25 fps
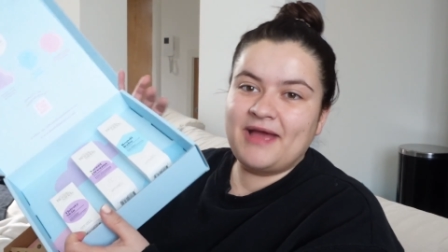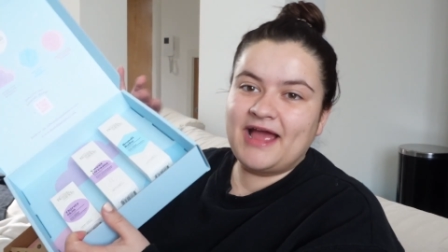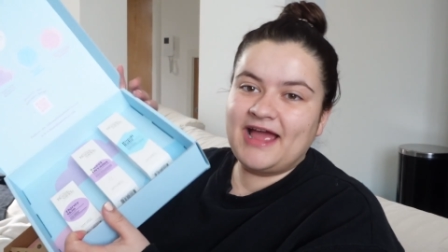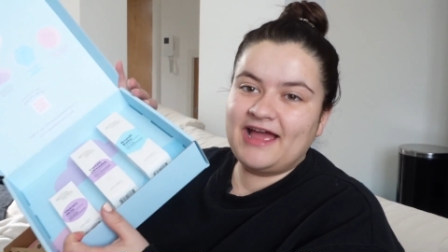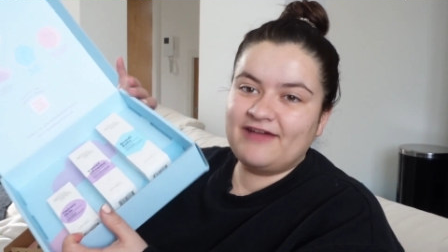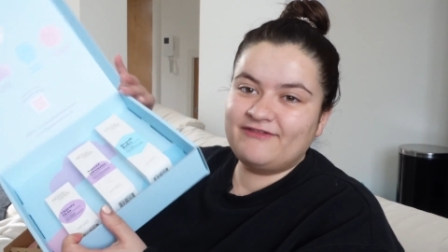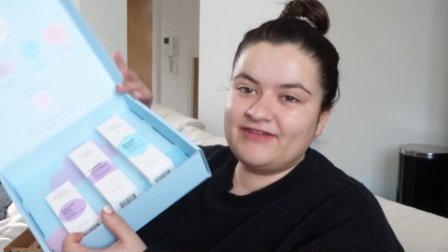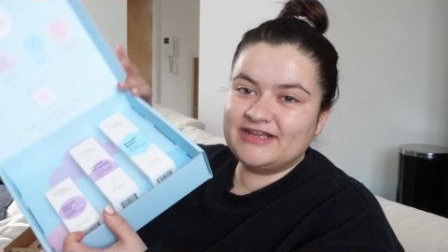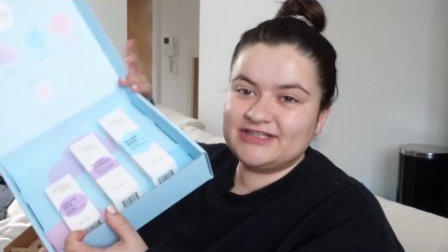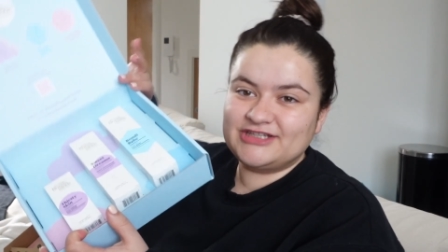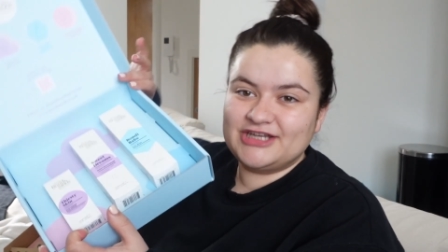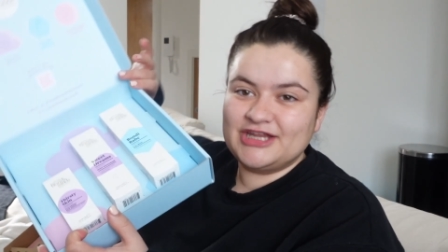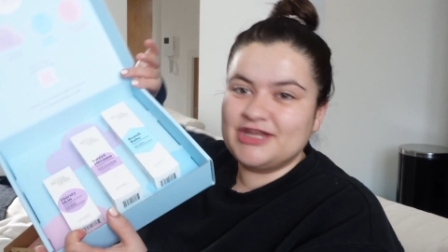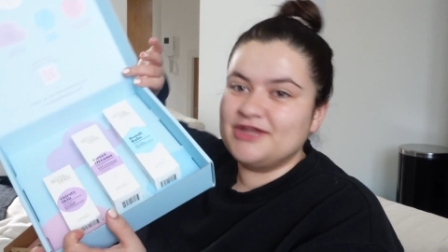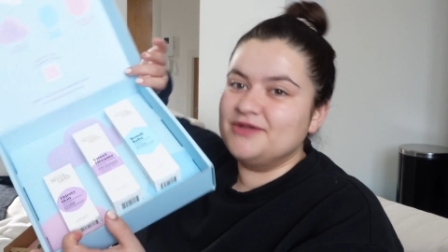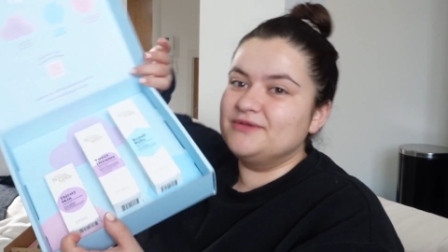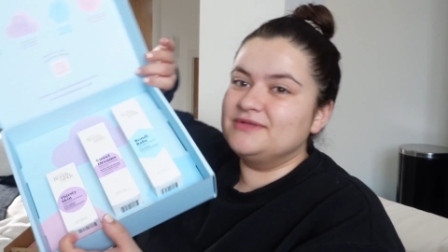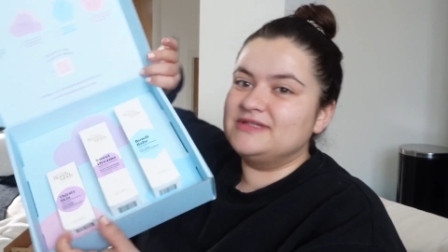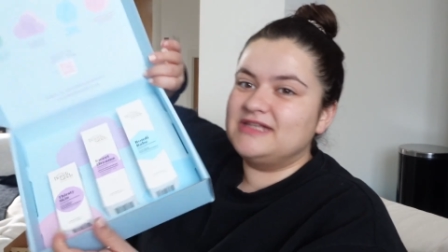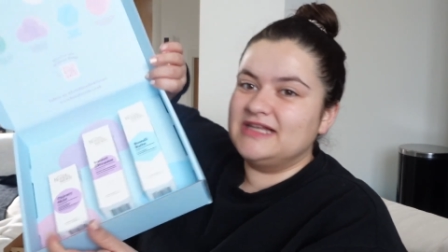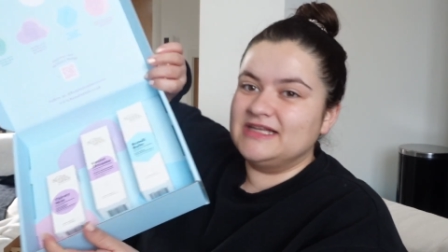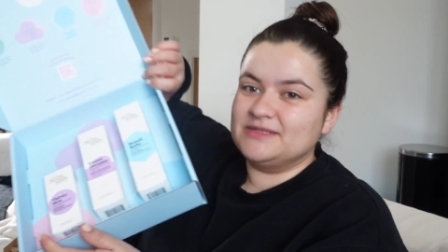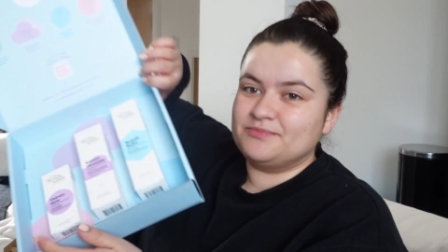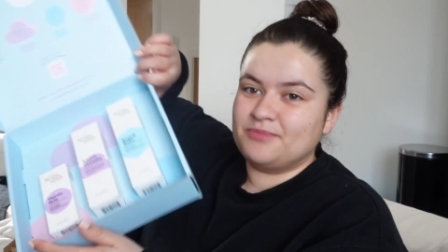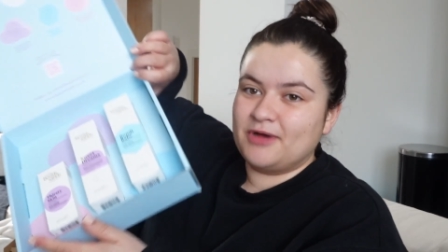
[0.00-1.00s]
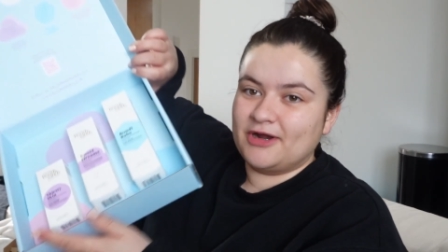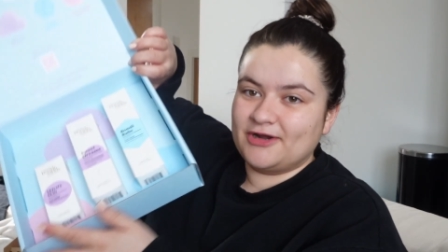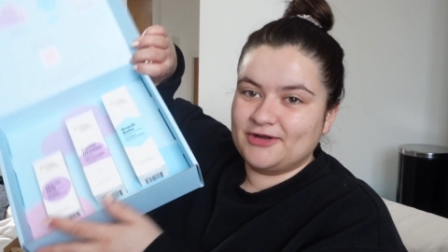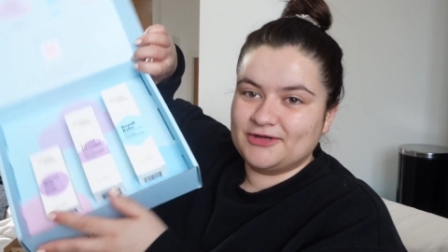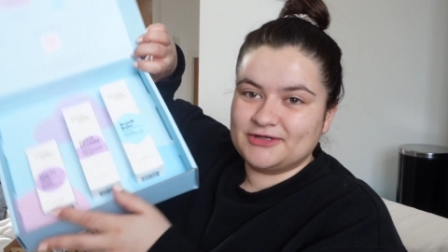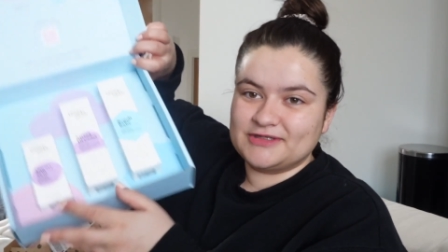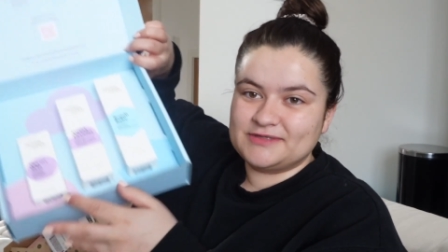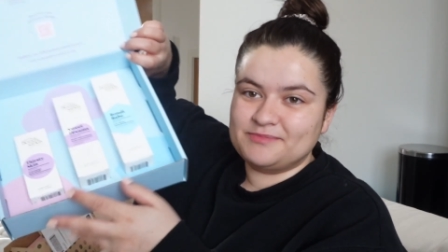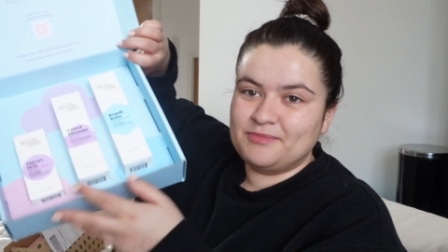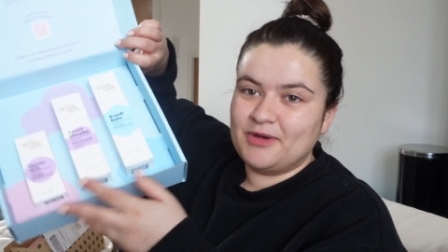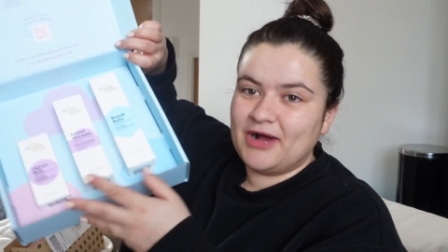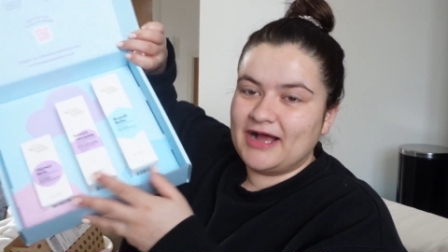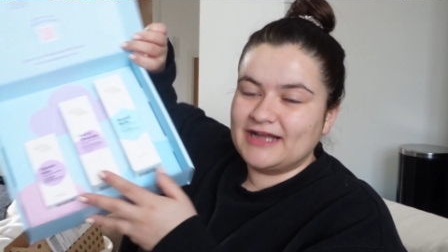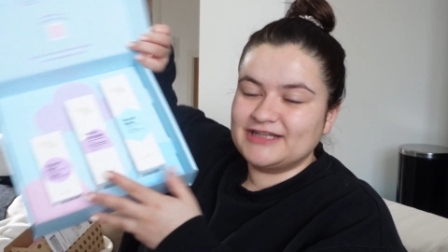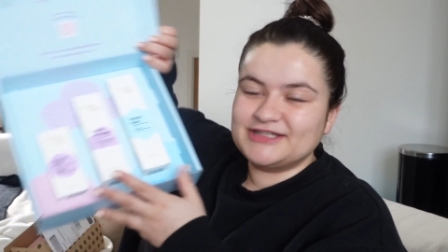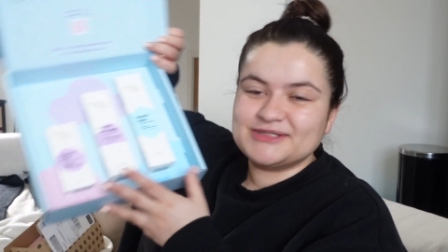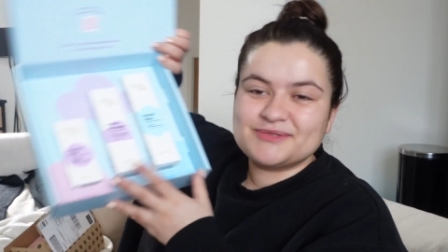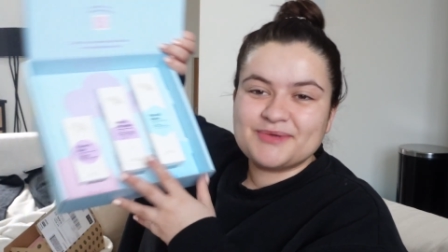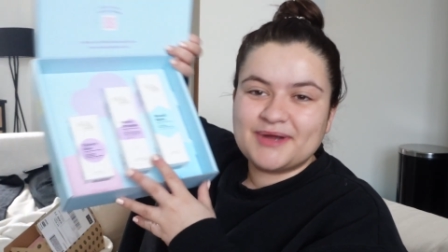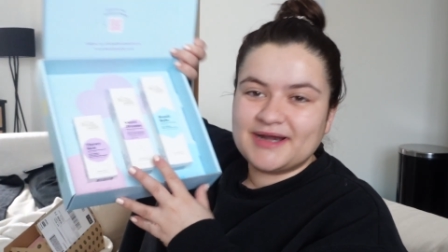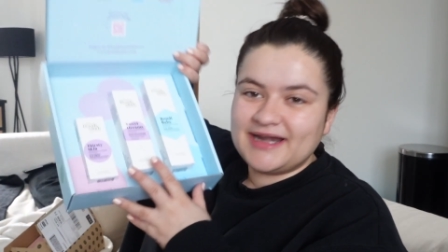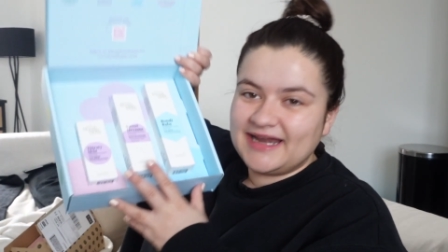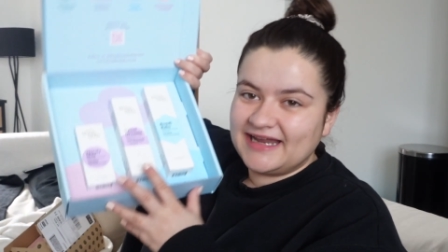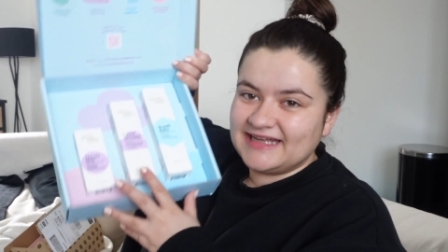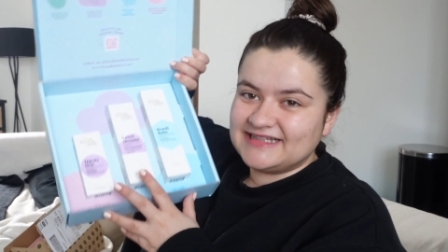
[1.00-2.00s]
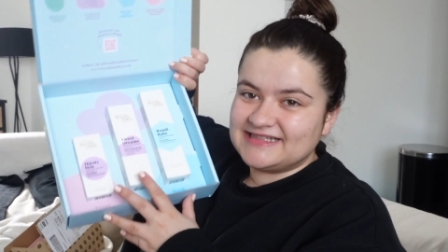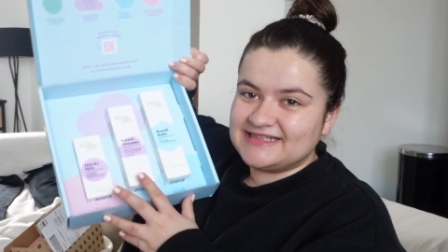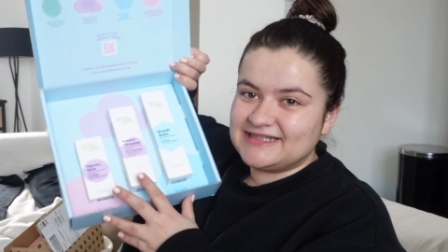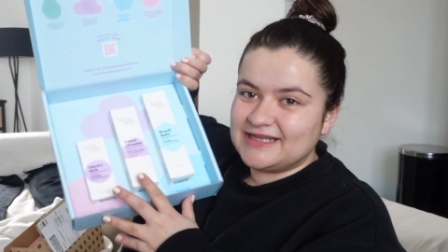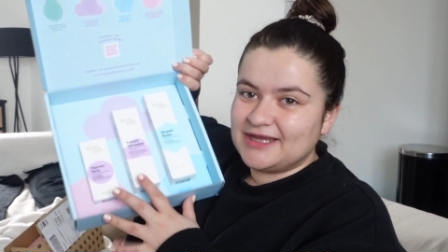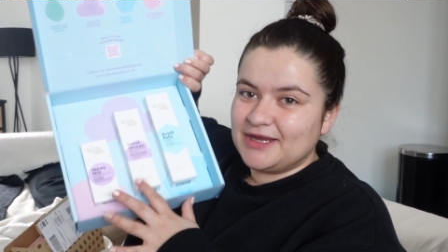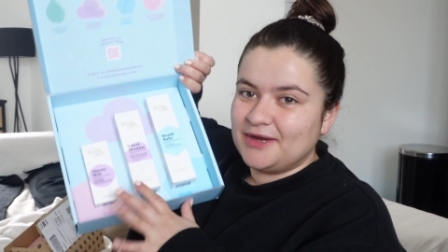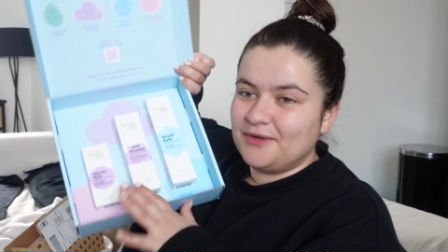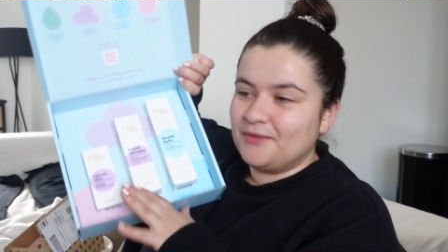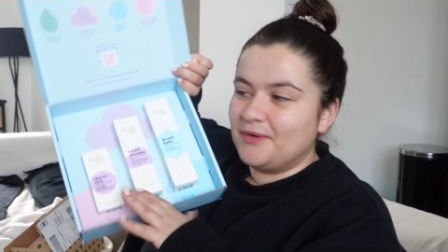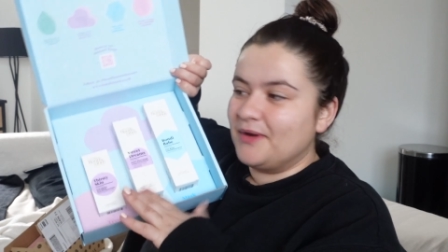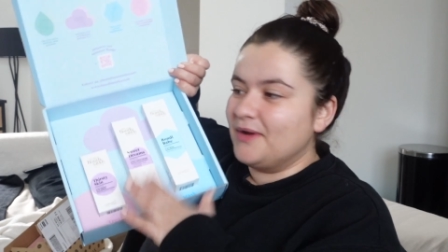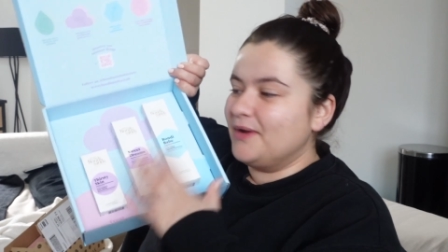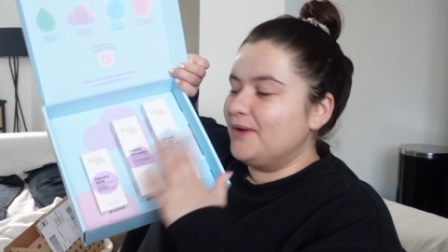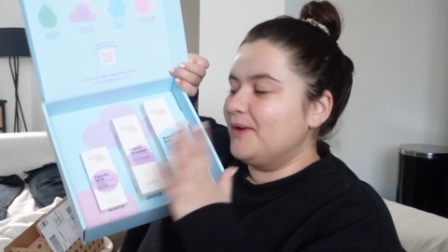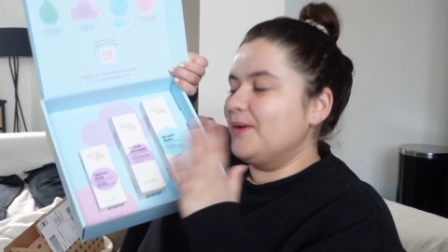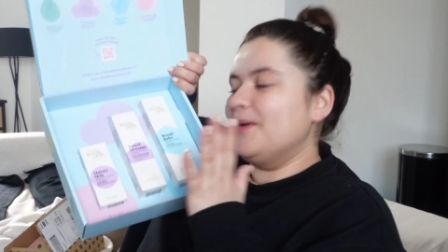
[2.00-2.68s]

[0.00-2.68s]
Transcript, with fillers: I have actually used these products, but I just wanted to